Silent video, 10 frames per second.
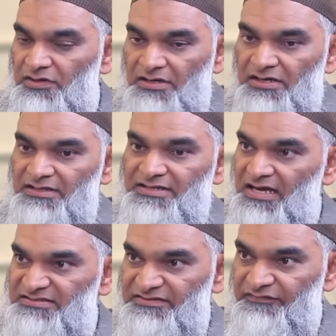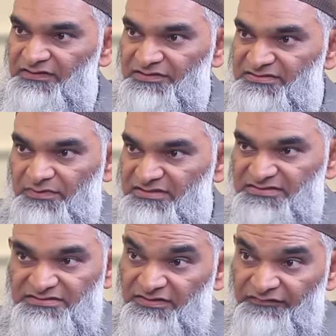cannot attack civilians because
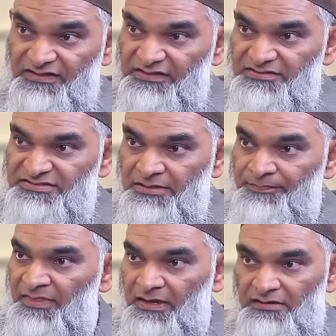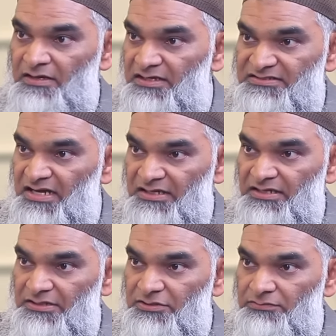the civilians are not
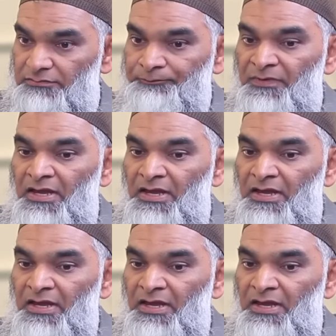attacking you.